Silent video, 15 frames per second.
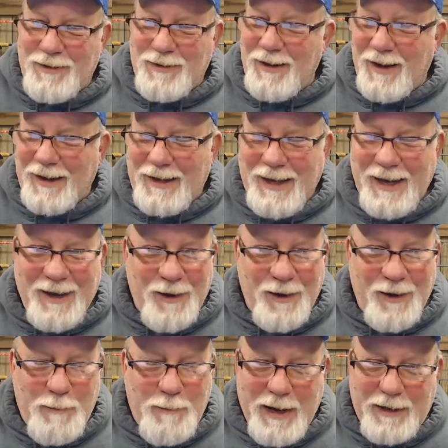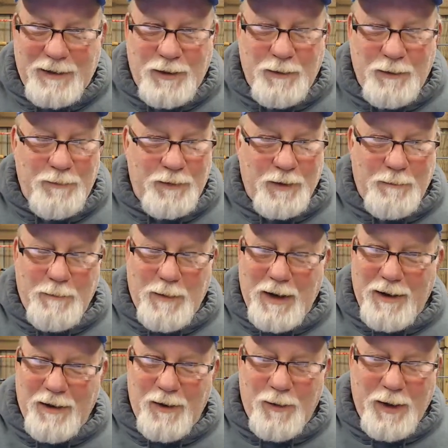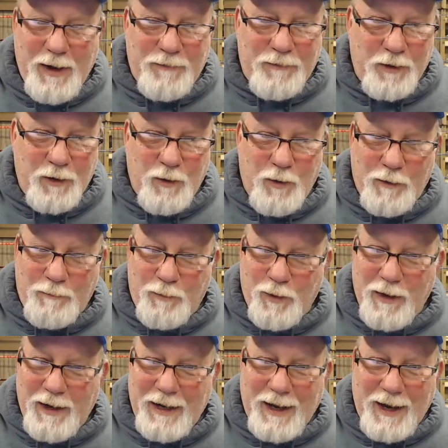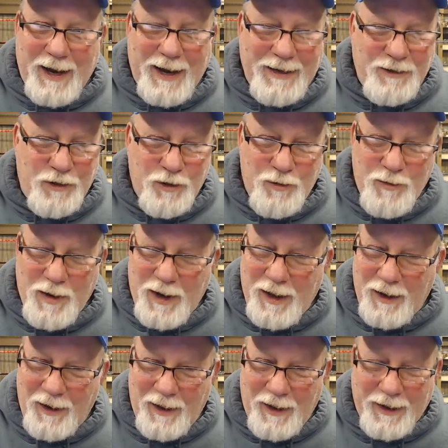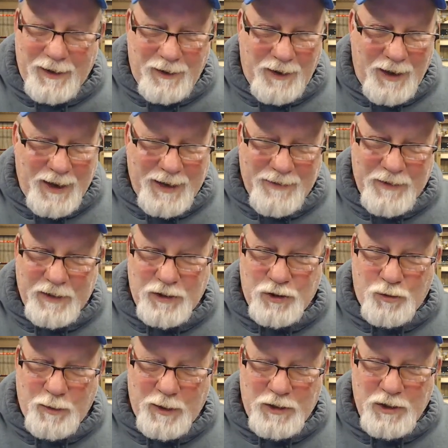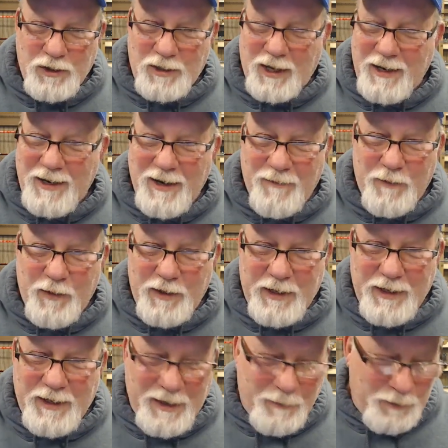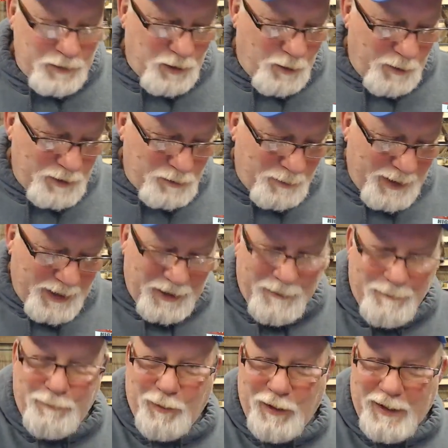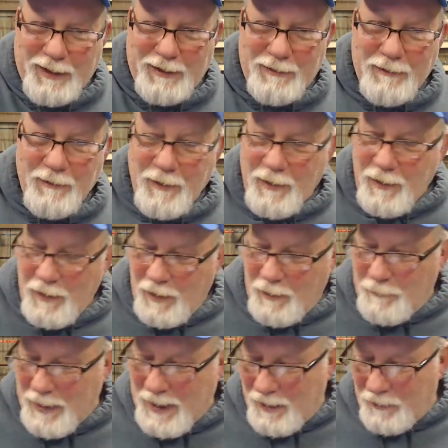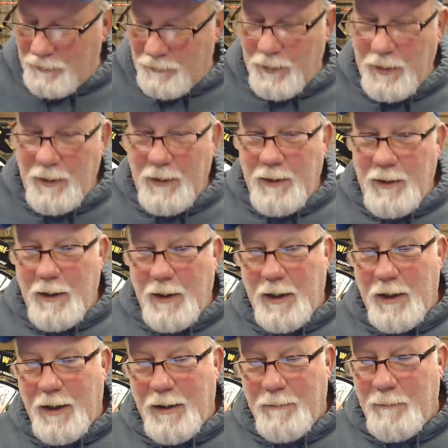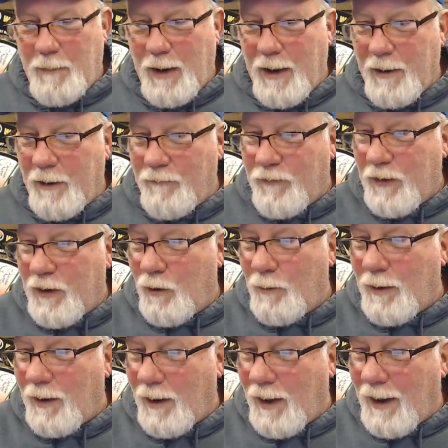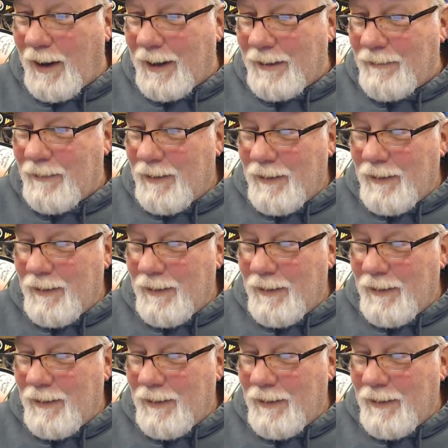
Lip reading: I can't go back to mono after going to braid. I do not like line that stretches. I never did. That was always my complaint about monofilament line.